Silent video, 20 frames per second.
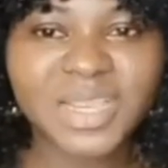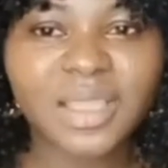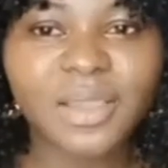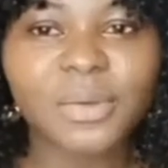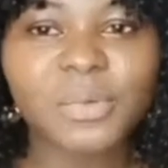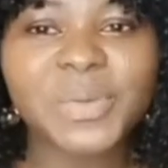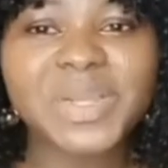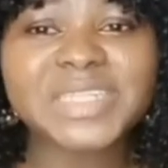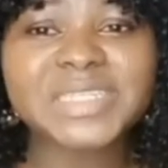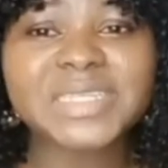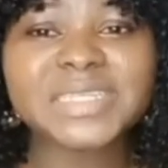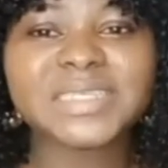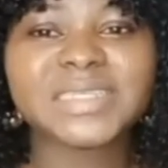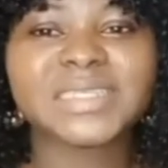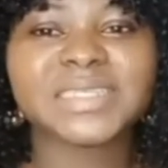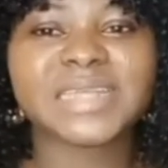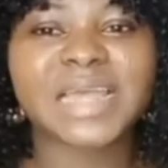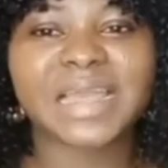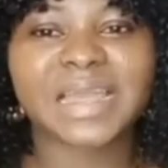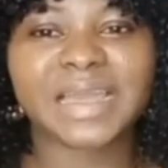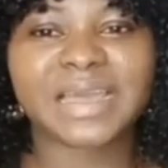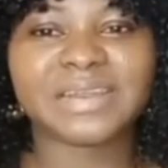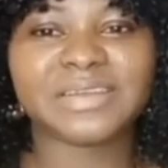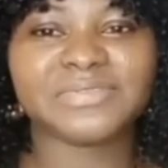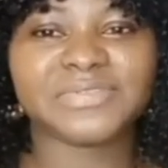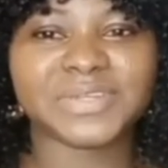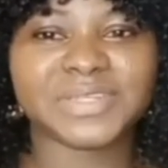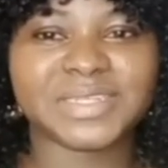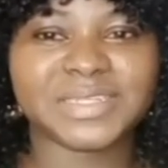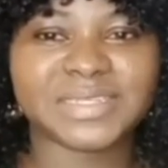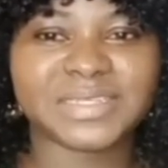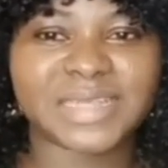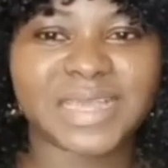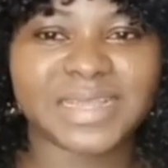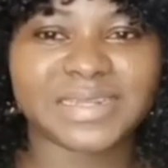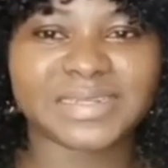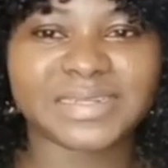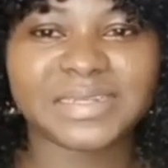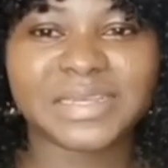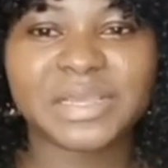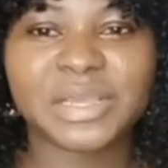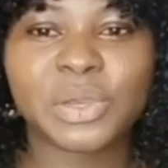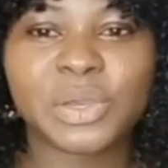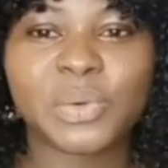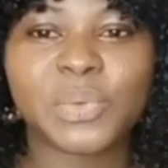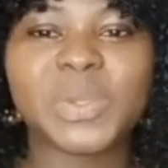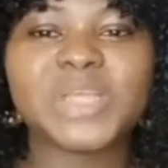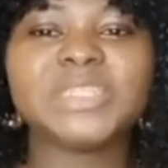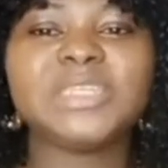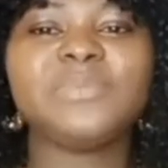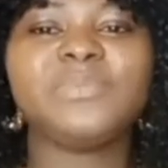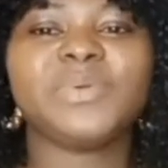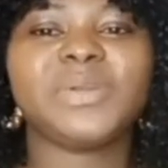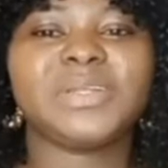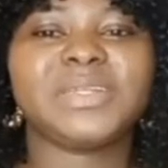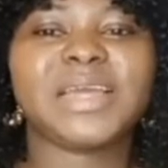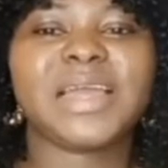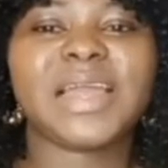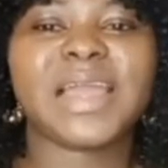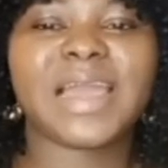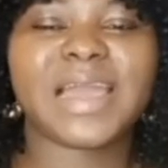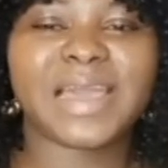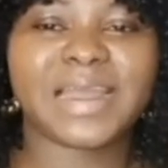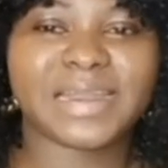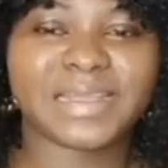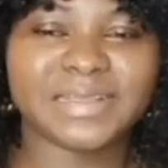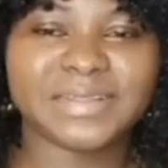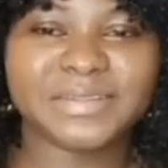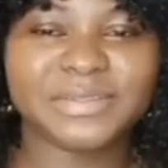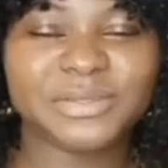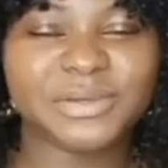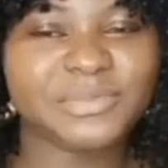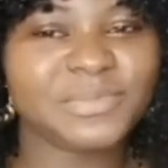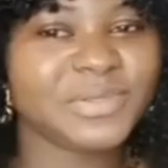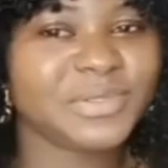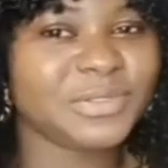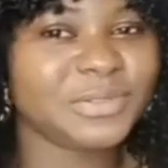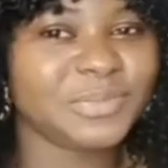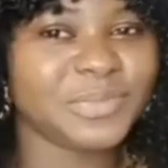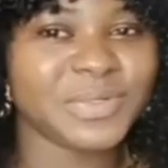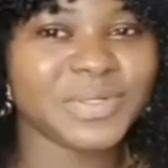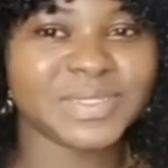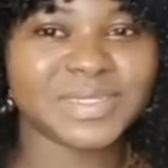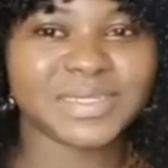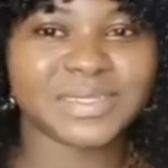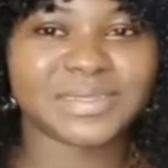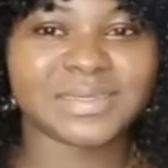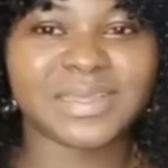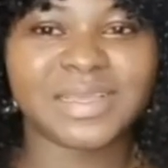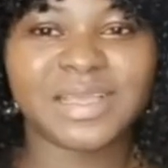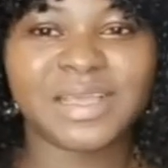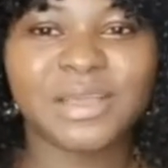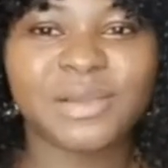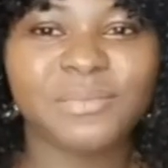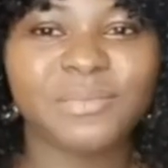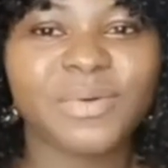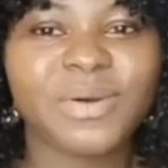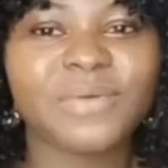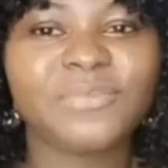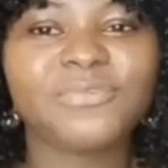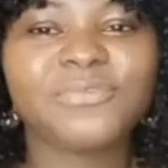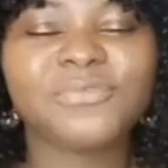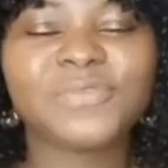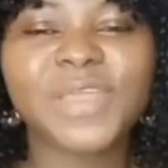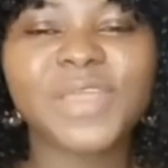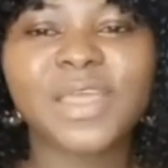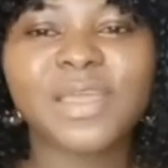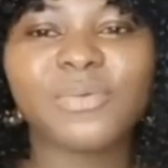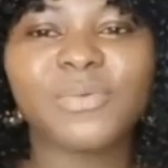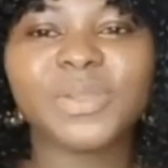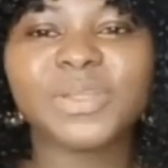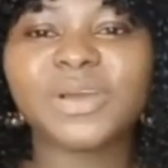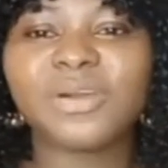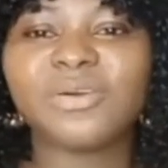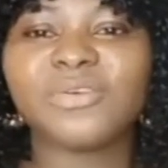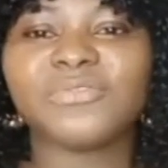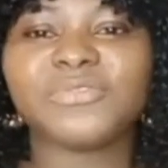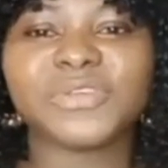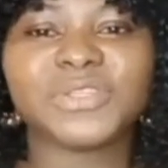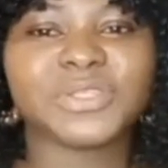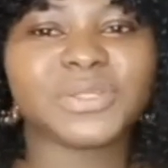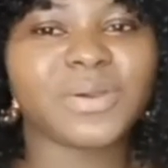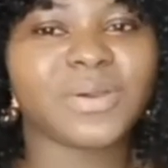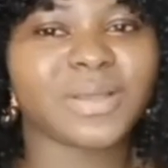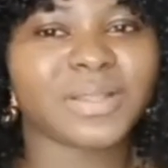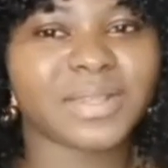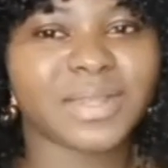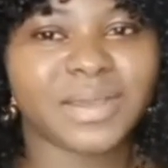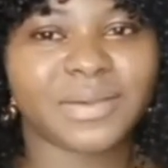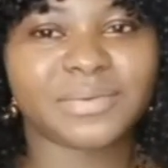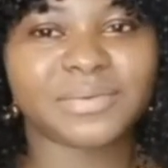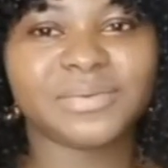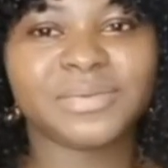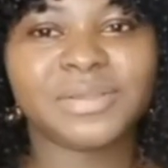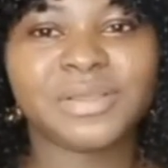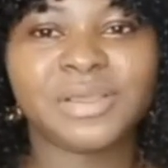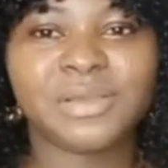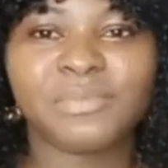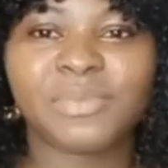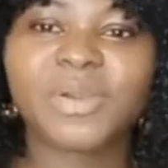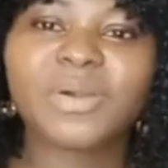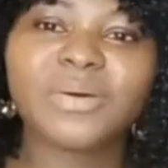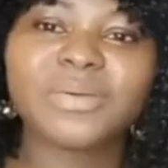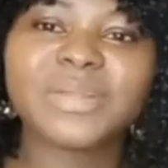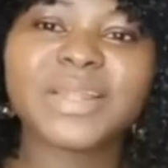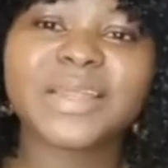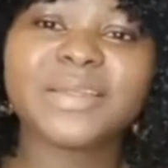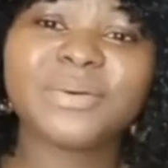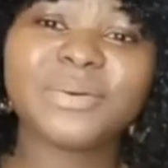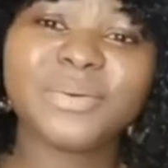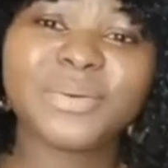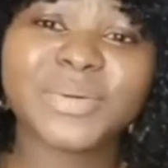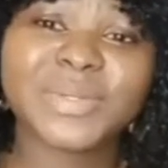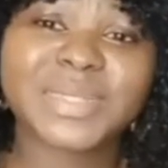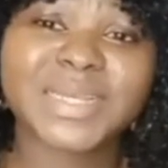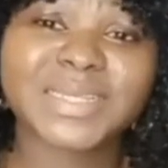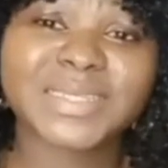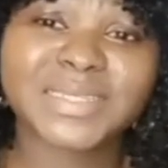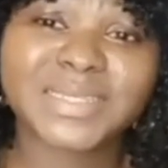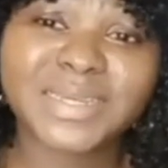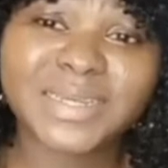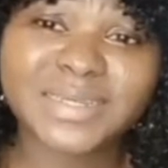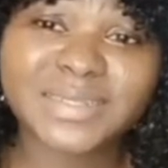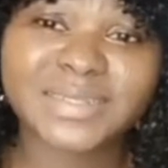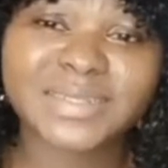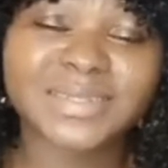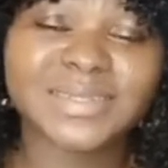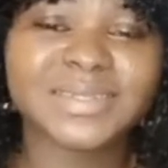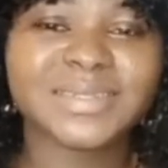Wait till sister carry for this side. Wait till brother carry. Not be smarty. But we not go fit talk now because I not go understand.